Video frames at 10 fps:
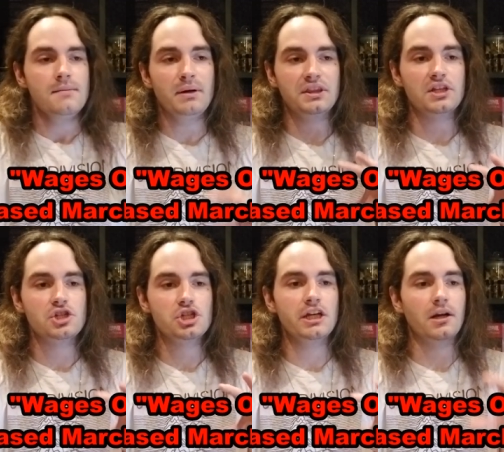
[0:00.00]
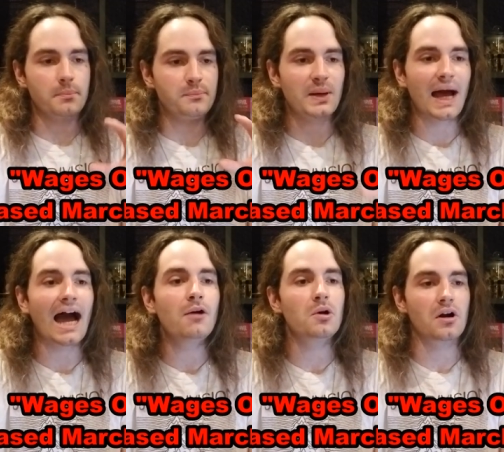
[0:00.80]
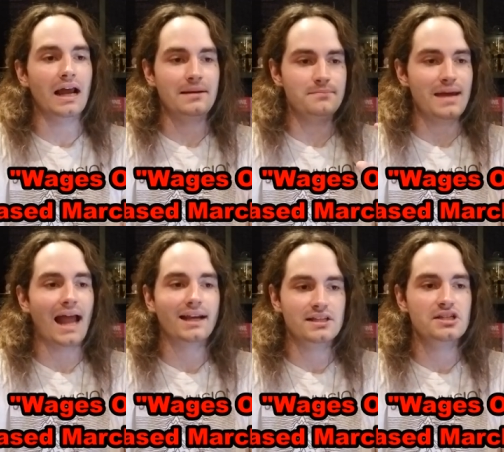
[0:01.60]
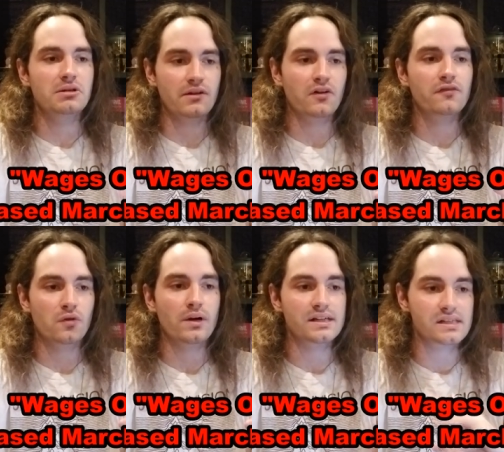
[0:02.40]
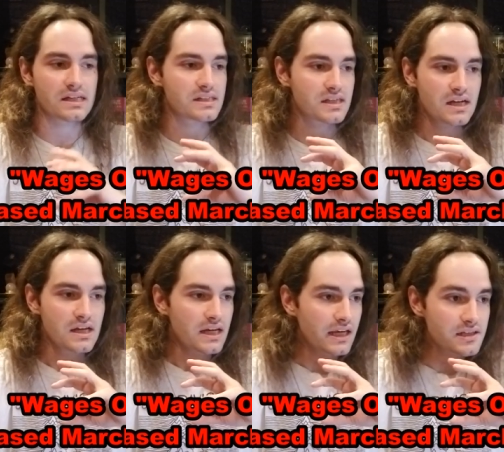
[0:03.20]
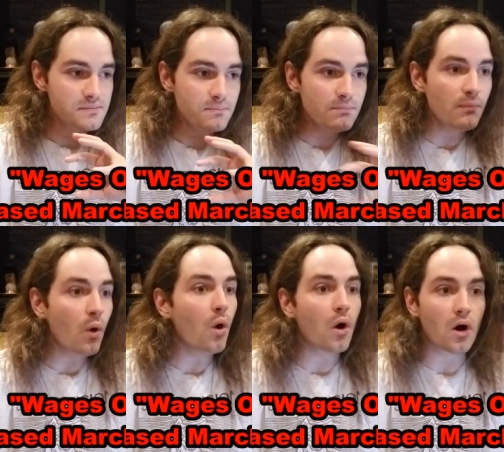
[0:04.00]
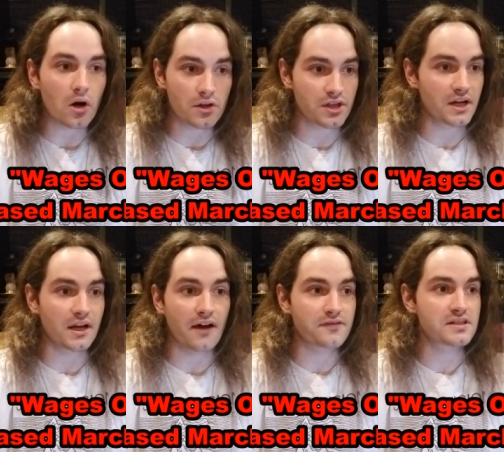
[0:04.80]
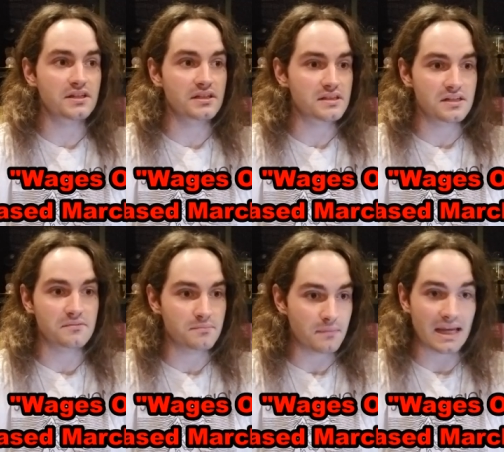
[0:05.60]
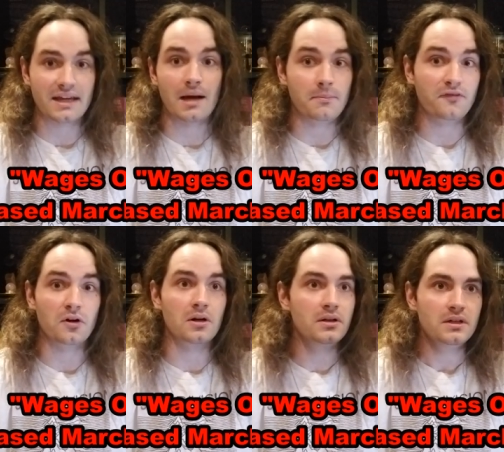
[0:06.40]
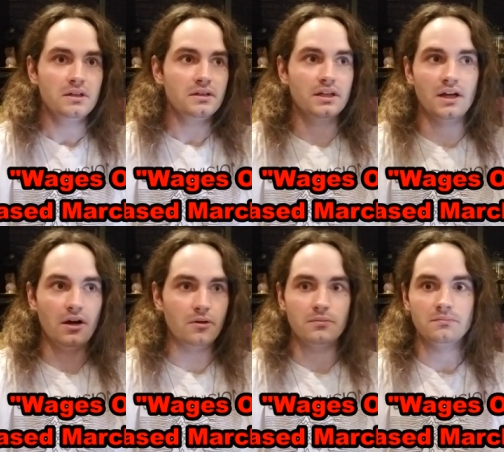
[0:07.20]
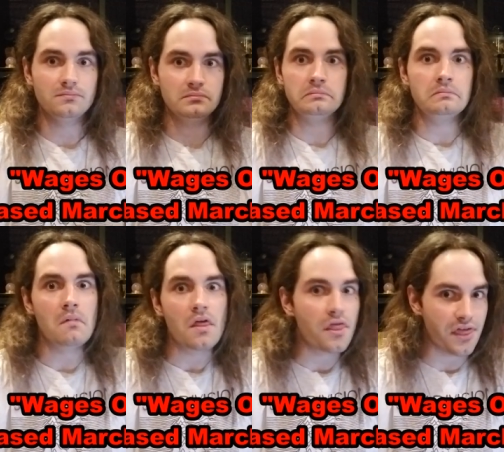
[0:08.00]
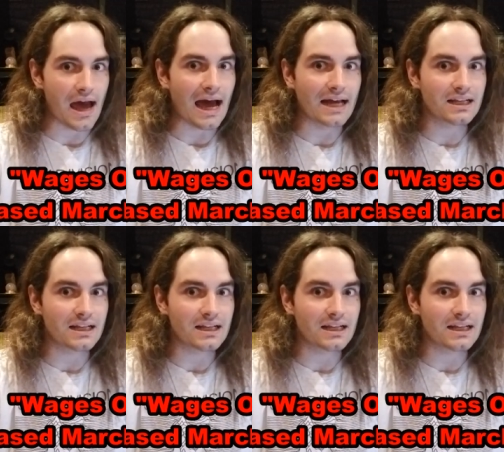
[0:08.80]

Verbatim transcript: but the sheer power and magnitude of her voice is is more than enough to to make up for, you know, that.